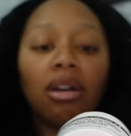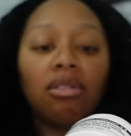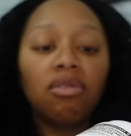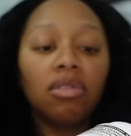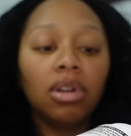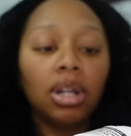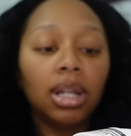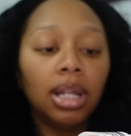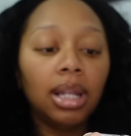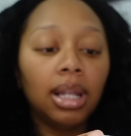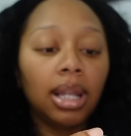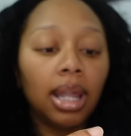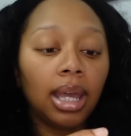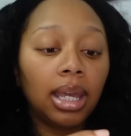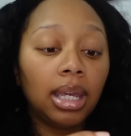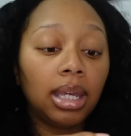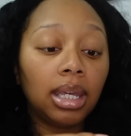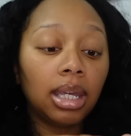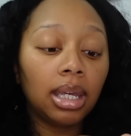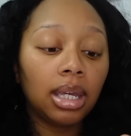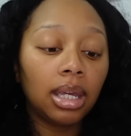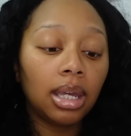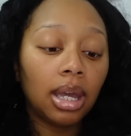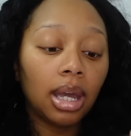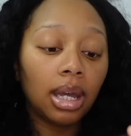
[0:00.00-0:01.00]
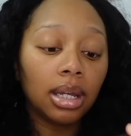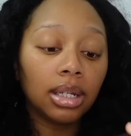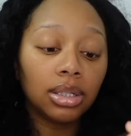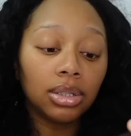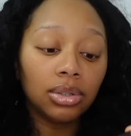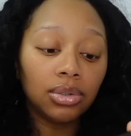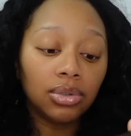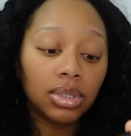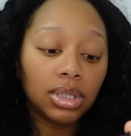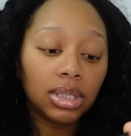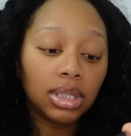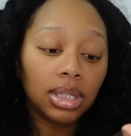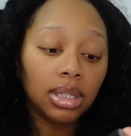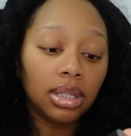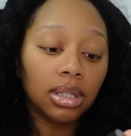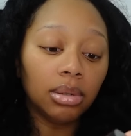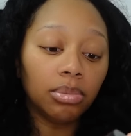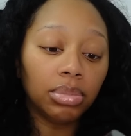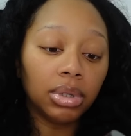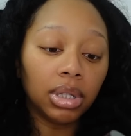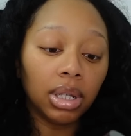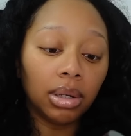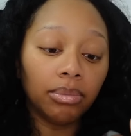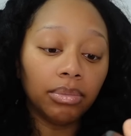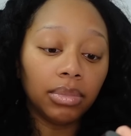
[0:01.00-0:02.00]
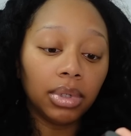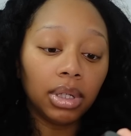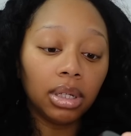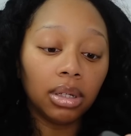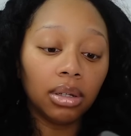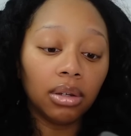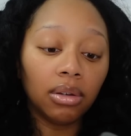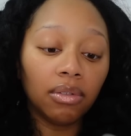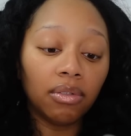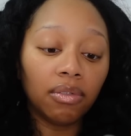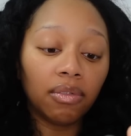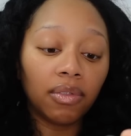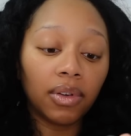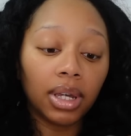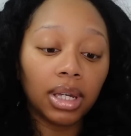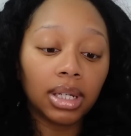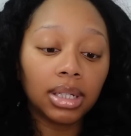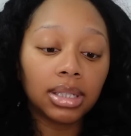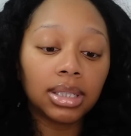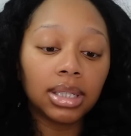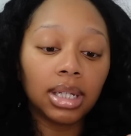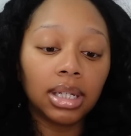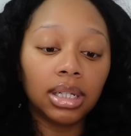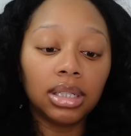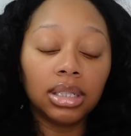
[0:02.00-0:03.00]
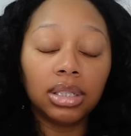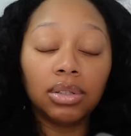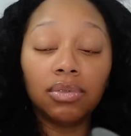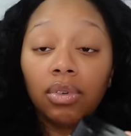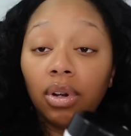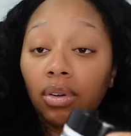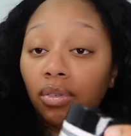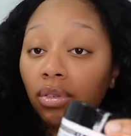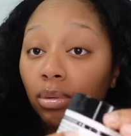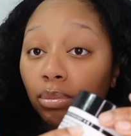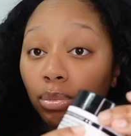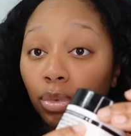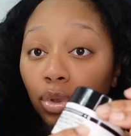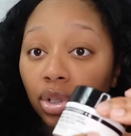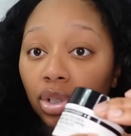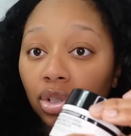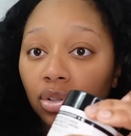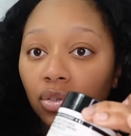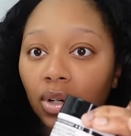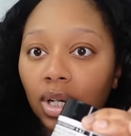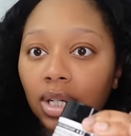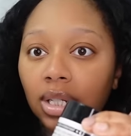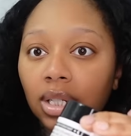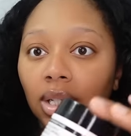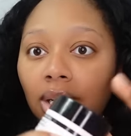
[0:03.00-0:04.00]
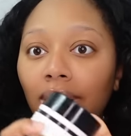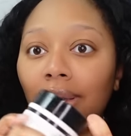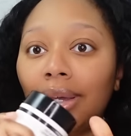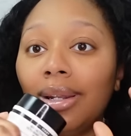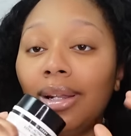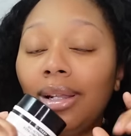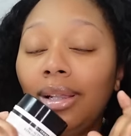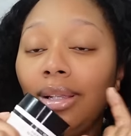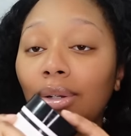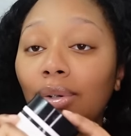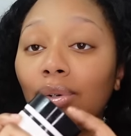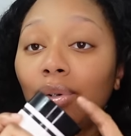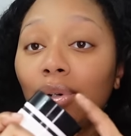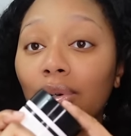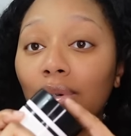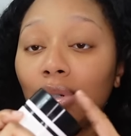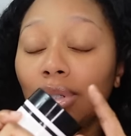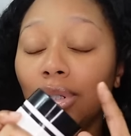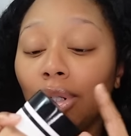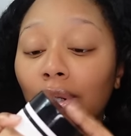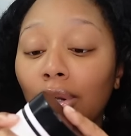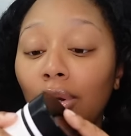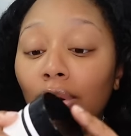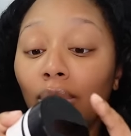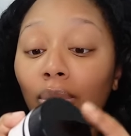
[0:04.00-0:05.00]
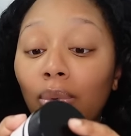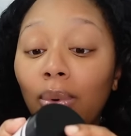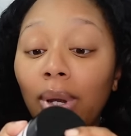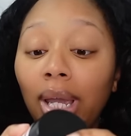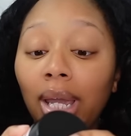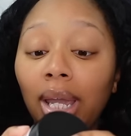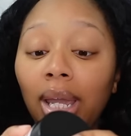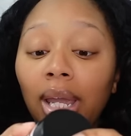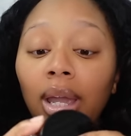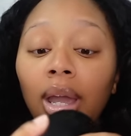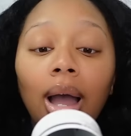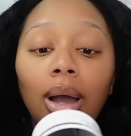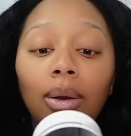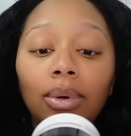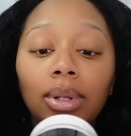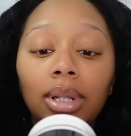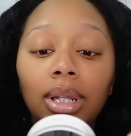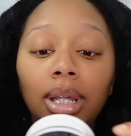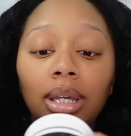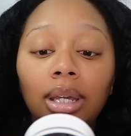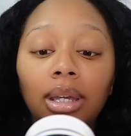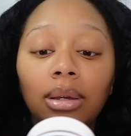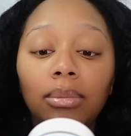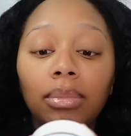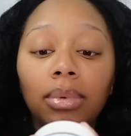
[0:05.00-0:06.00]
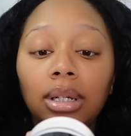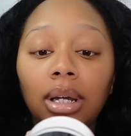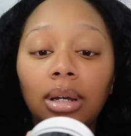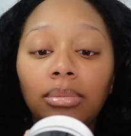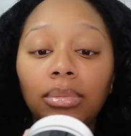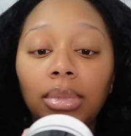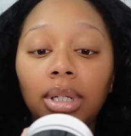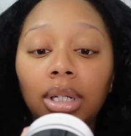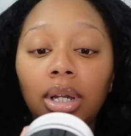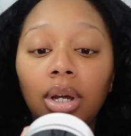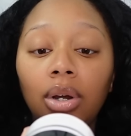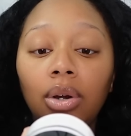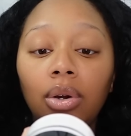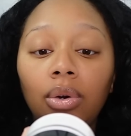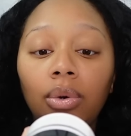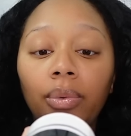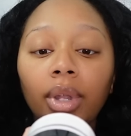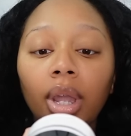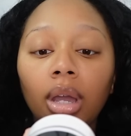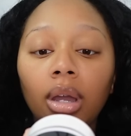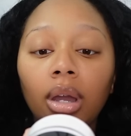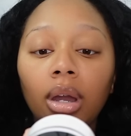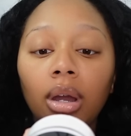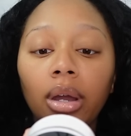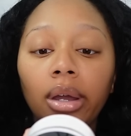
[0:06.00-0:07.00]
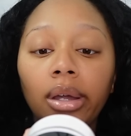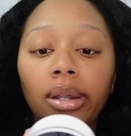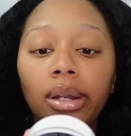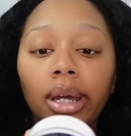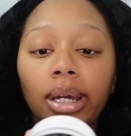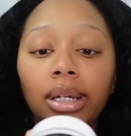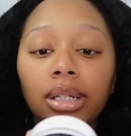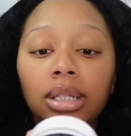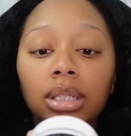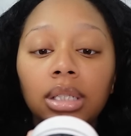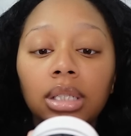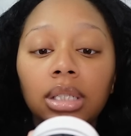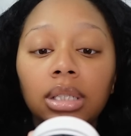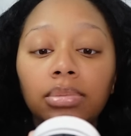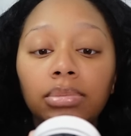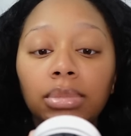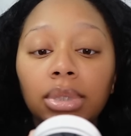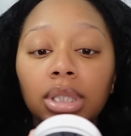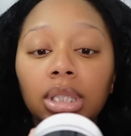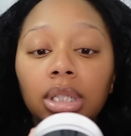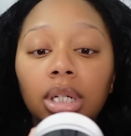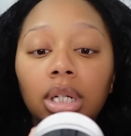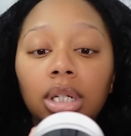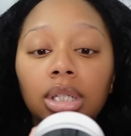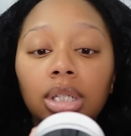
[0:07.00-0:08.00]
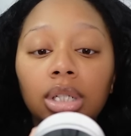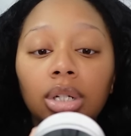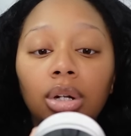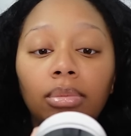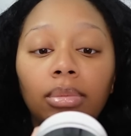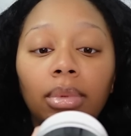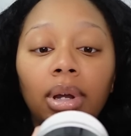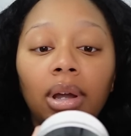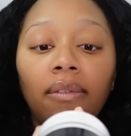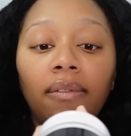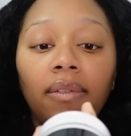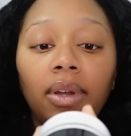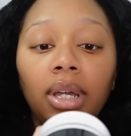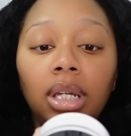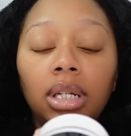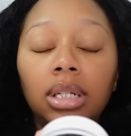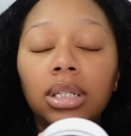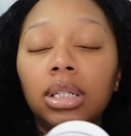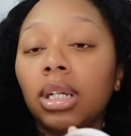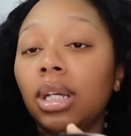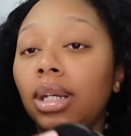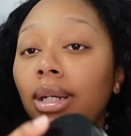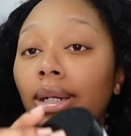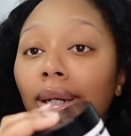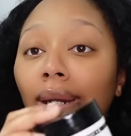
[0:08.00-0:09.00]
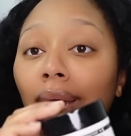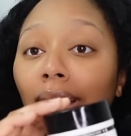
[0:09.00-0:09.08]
I really like it. I do see the plumping effects and it's very moisturizing and a little goes a long way. I will link it down below and I just massage it on my face and